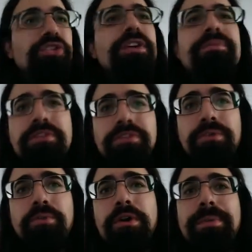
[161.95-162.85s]
So you have nothing
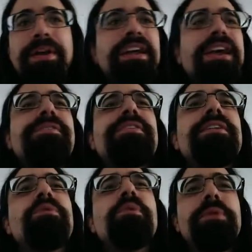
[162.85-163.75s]
to worry about.
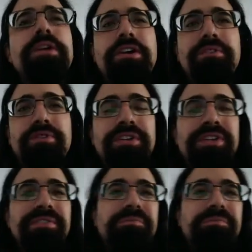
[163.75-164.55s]
Everything will be covered.